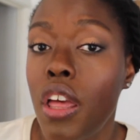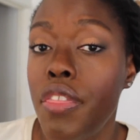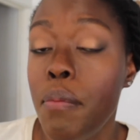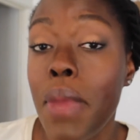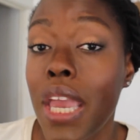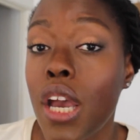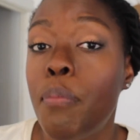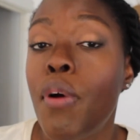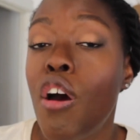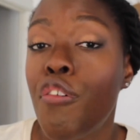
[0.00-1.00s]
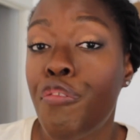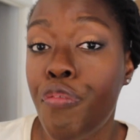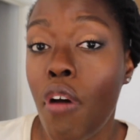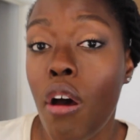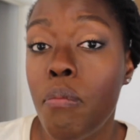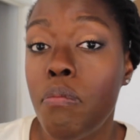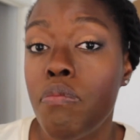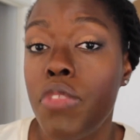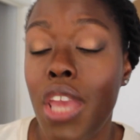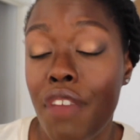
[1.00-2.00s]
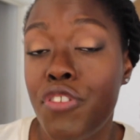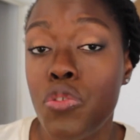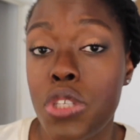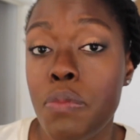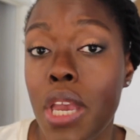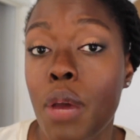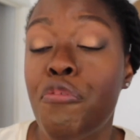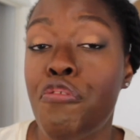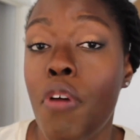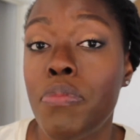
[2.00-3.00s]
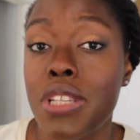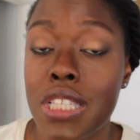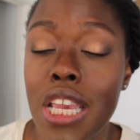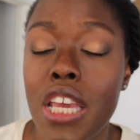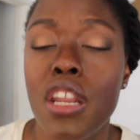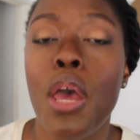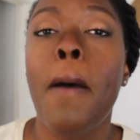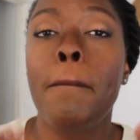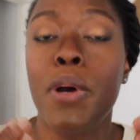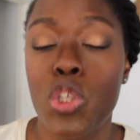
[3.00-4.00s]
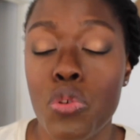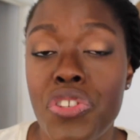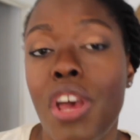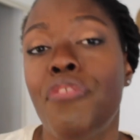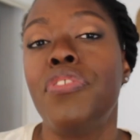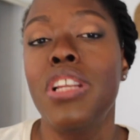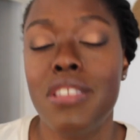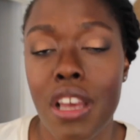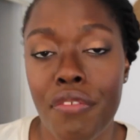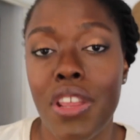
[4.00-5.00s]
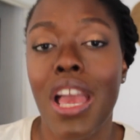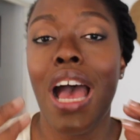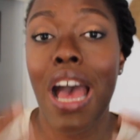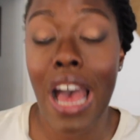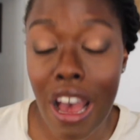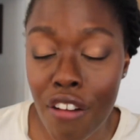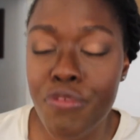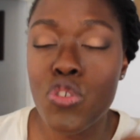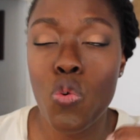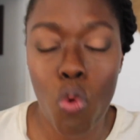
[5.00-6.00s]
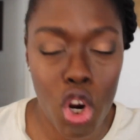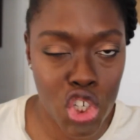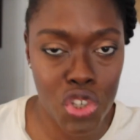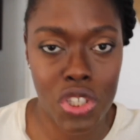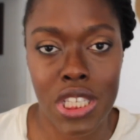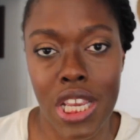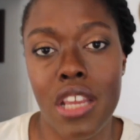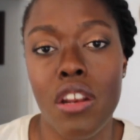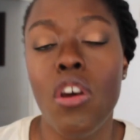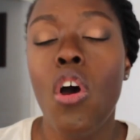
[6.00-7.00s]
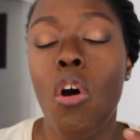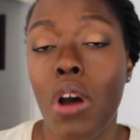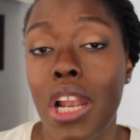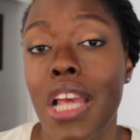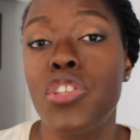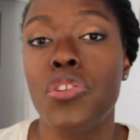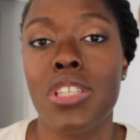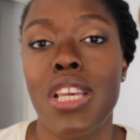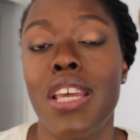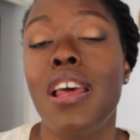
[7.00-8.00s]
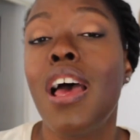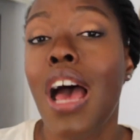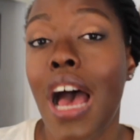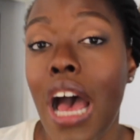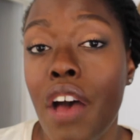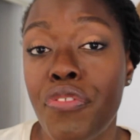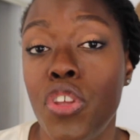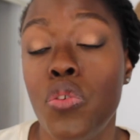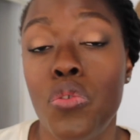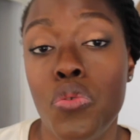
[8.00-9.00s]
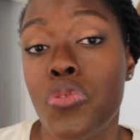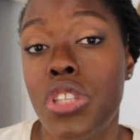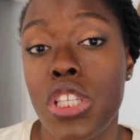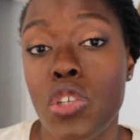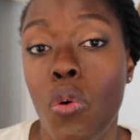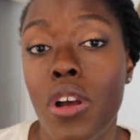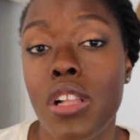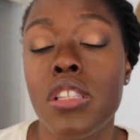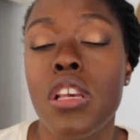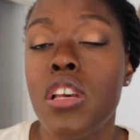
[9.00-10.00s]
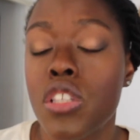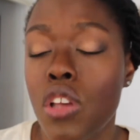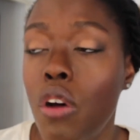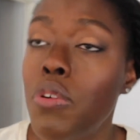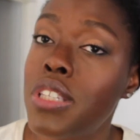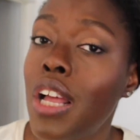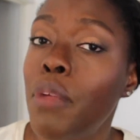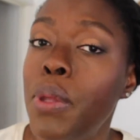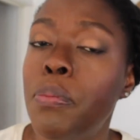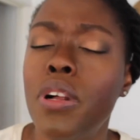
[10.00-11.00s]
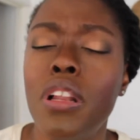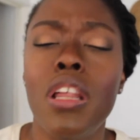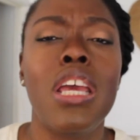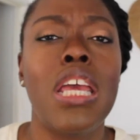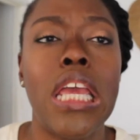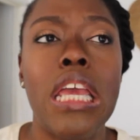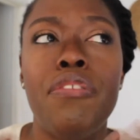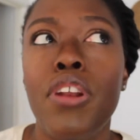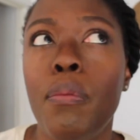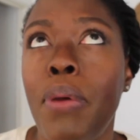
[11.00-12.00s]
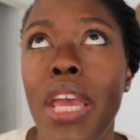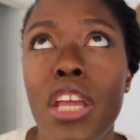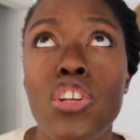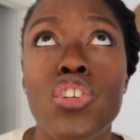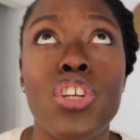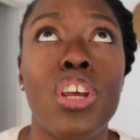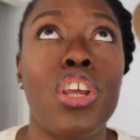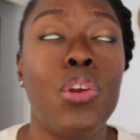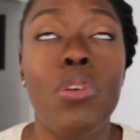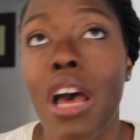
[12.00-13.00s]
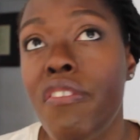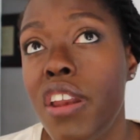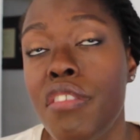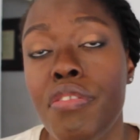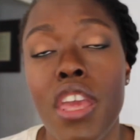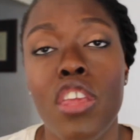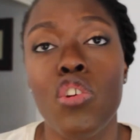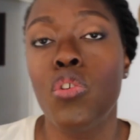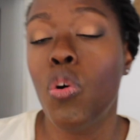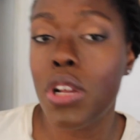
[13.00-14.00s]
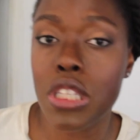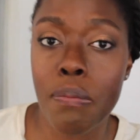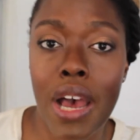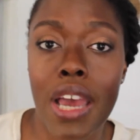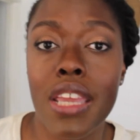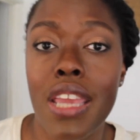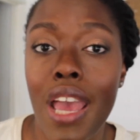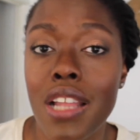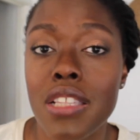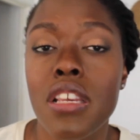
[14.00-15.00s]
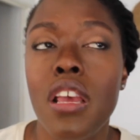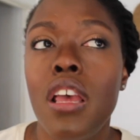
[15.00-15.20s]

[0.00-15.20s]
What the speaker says: the makeup from the heavy duty makeup from the skin, but you definitely have to wash your skin or cleanse your skin after you use these oils. So I always tell people, if in a pinch you don't have anything, you don't know what to buy yet,